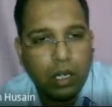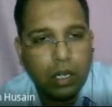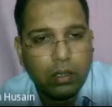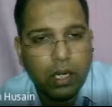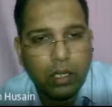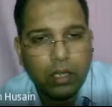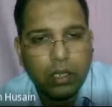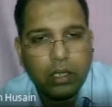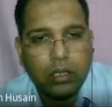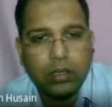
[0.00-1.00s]
that
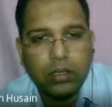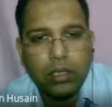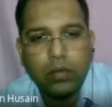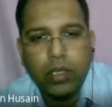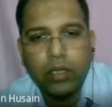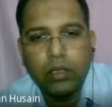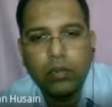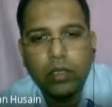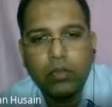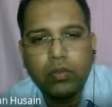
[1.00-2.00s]
occurs when
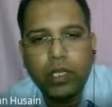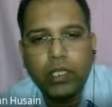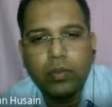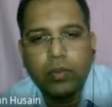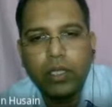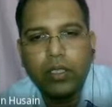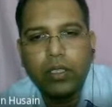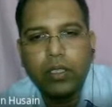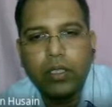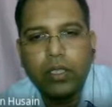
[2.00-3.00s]
dermatophytes
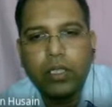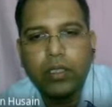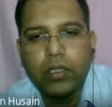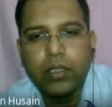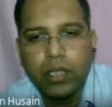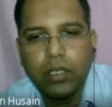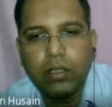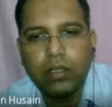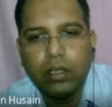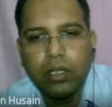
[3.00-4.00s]
penetrate the skin
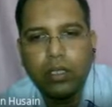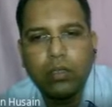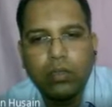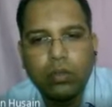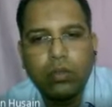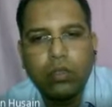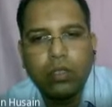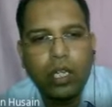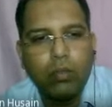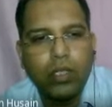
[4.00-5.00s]
through
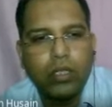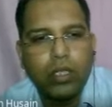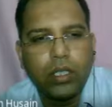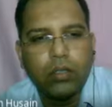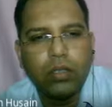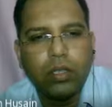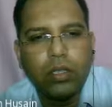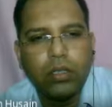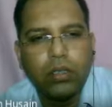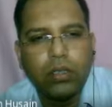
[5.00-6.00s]
damaged hair
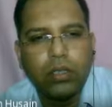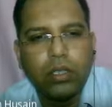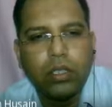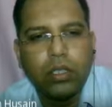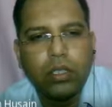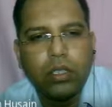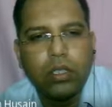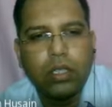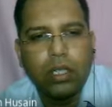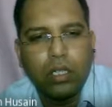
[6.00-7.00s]
follicles,
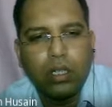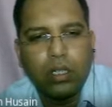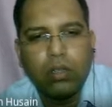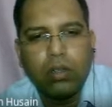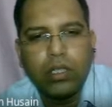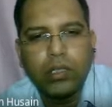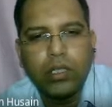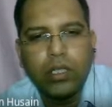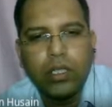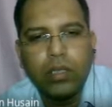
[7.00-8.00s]
cause a
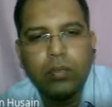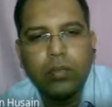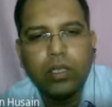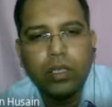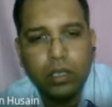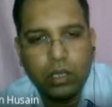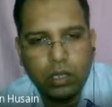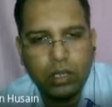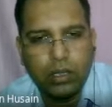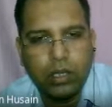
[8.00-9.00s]
deep
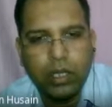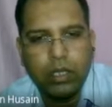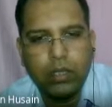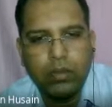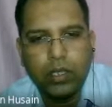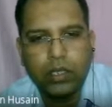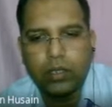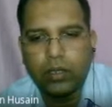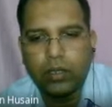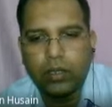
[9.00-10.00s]
skin infection.